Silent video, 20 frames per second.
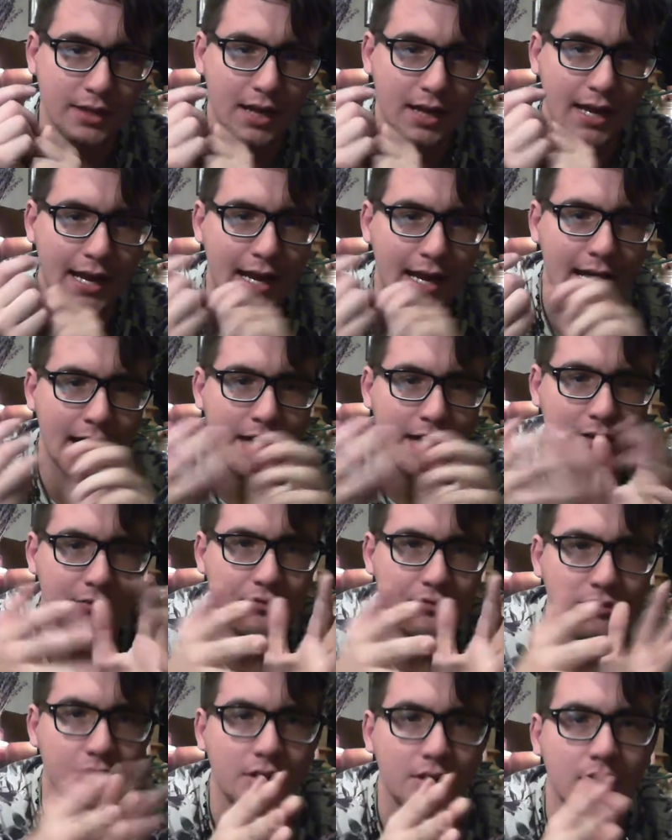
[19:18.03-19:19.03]

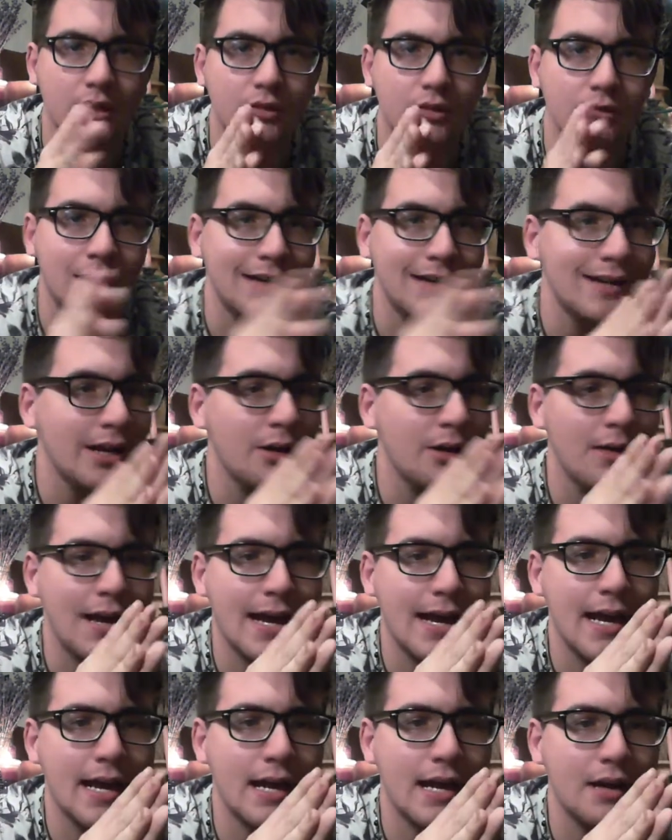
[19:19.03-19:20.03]
Right now I
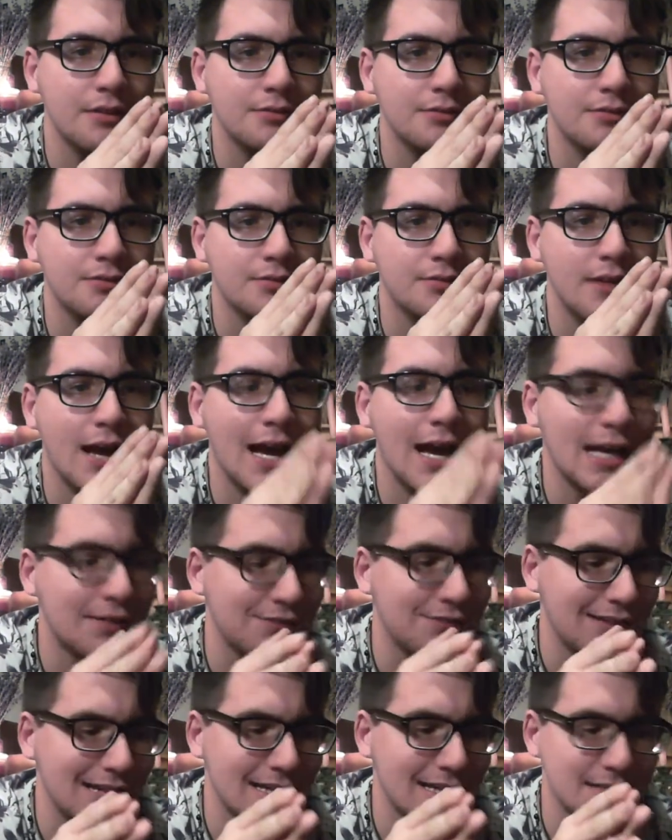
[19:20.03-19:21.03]
have
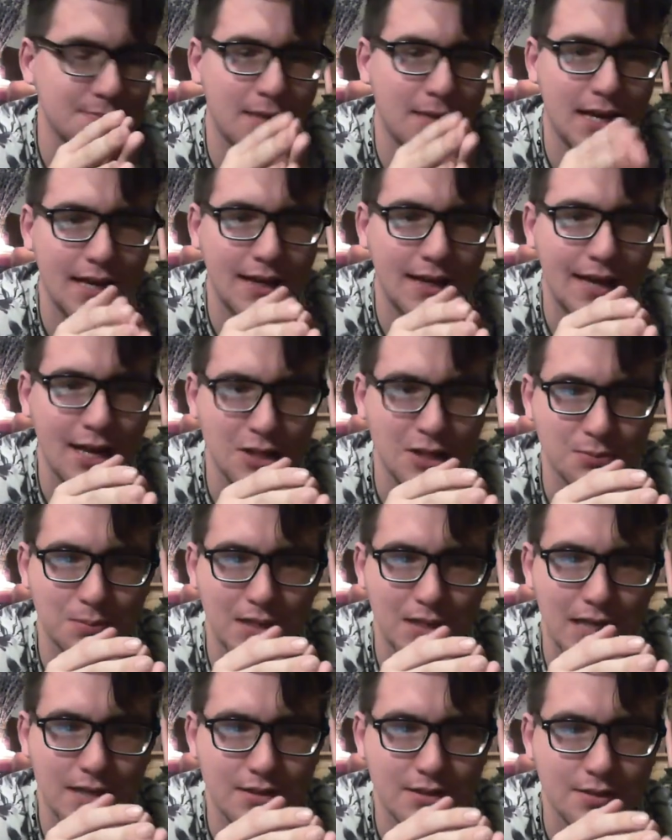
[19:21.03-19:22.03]
ivy as my
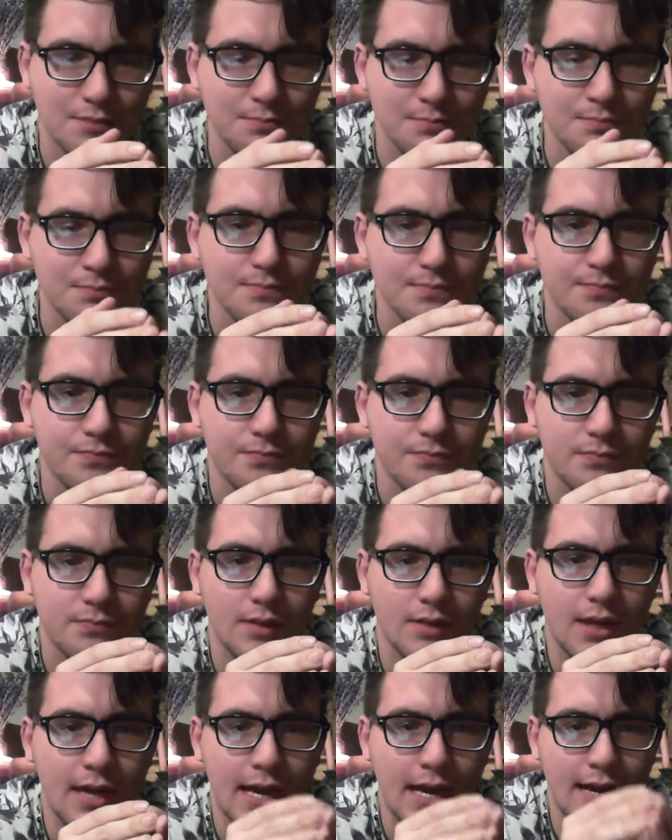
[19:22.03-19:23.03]
houseplant.
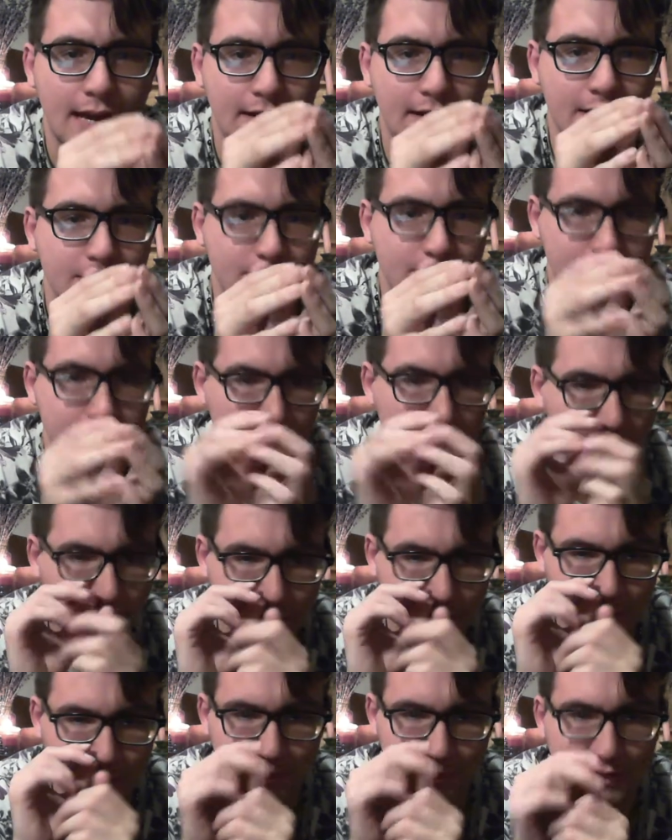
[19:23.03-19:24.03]
And it just got a
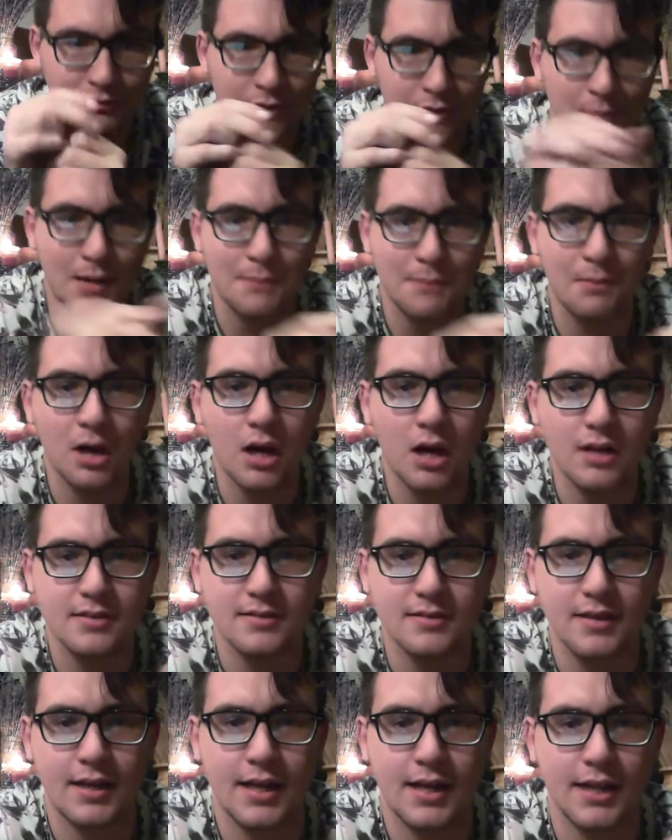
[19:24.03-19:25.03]
clipping from my
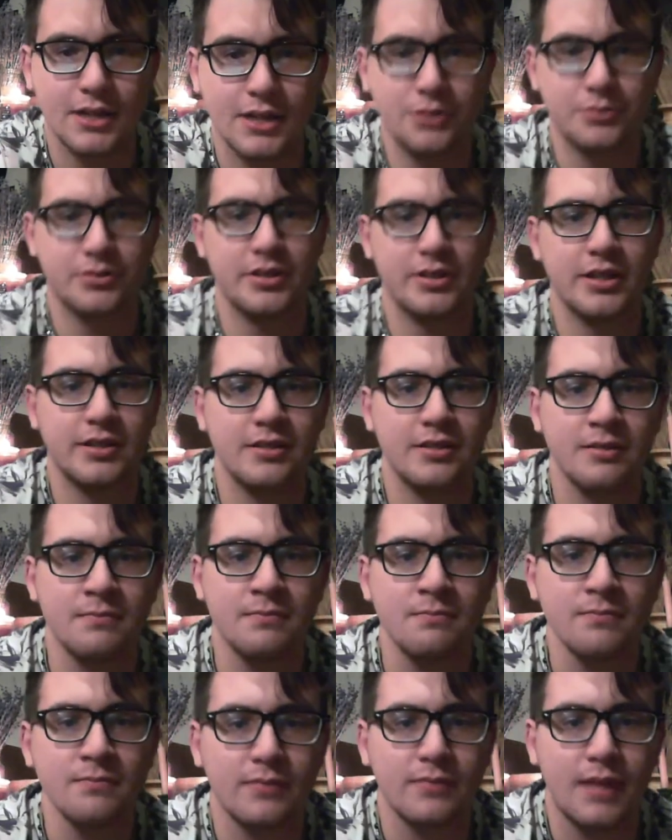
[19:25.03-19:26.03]
boss, and I used it
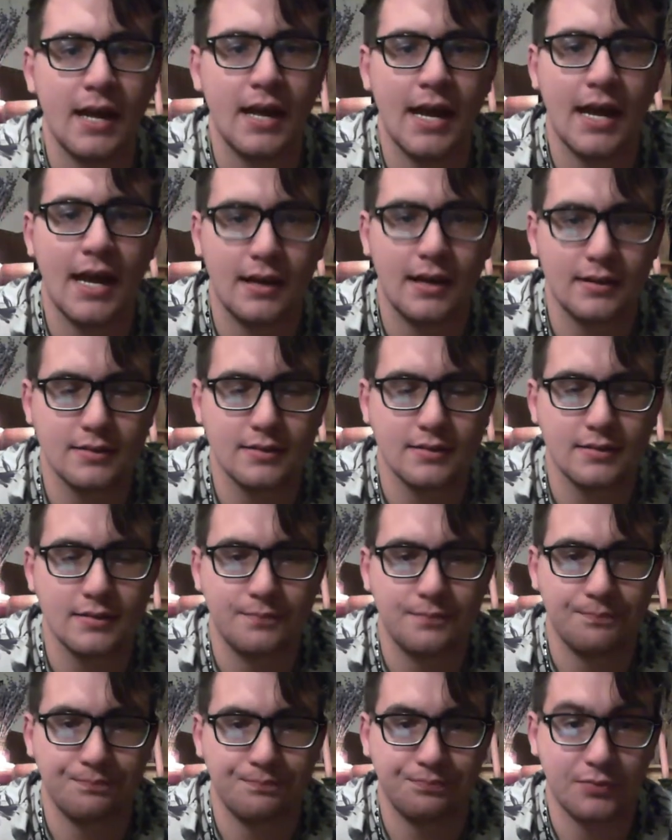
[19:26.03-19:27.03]
as
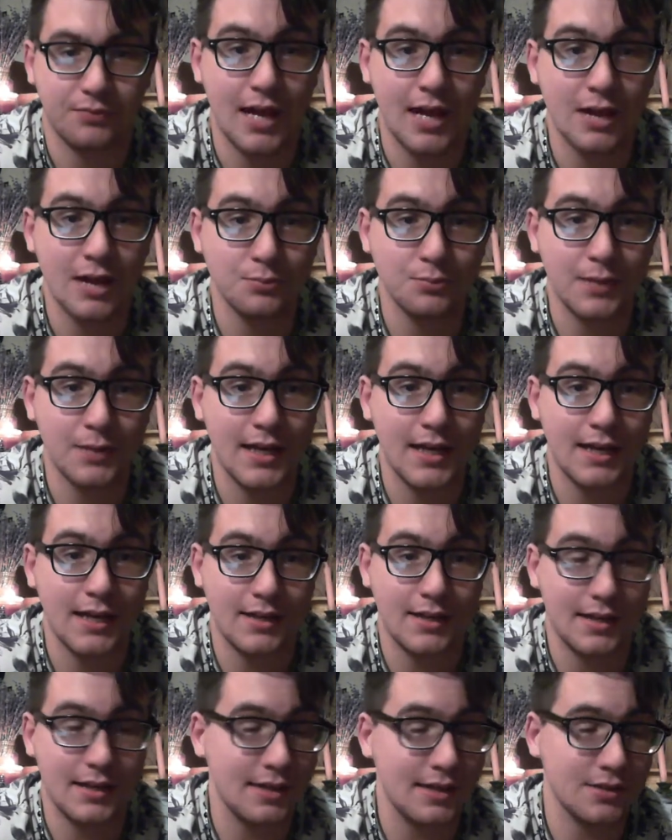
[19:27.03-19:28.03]
a houseplant, and
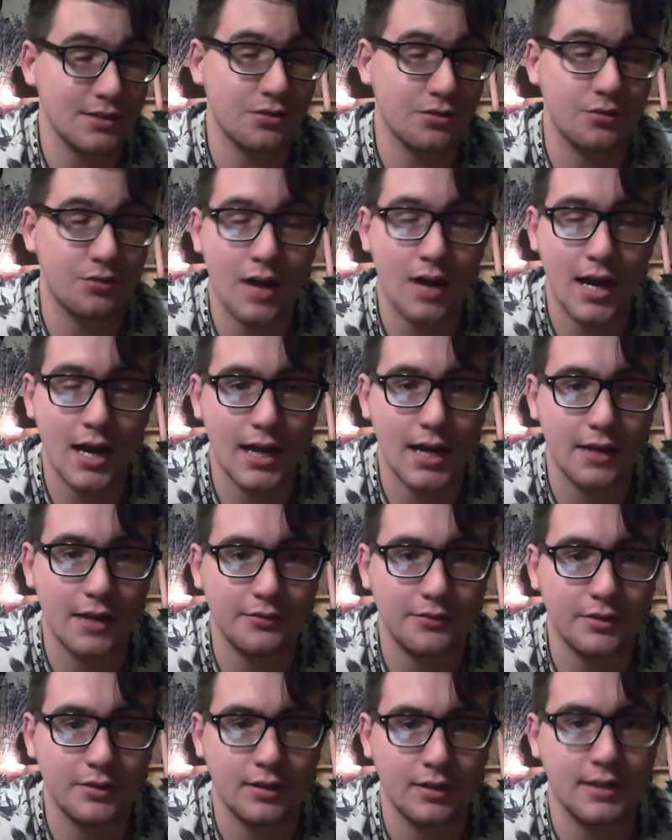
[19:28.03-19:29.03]
it has thrived.